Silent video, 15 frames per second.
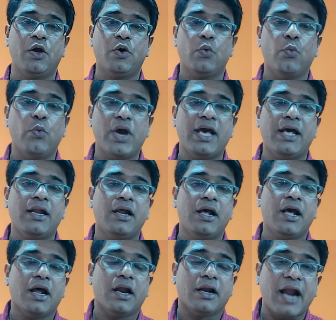where
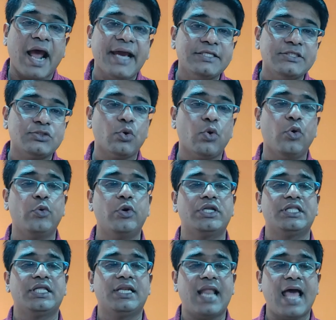rights over
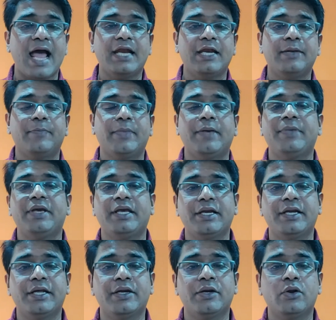the land may be
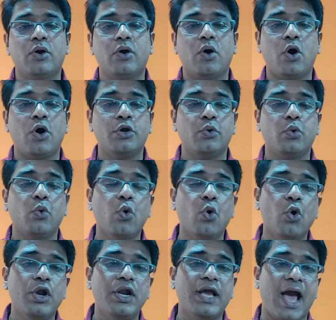hidden on
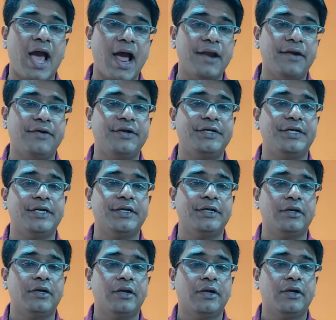old handwritten
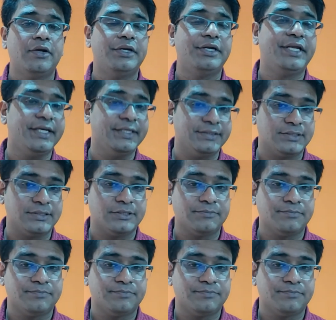deeds.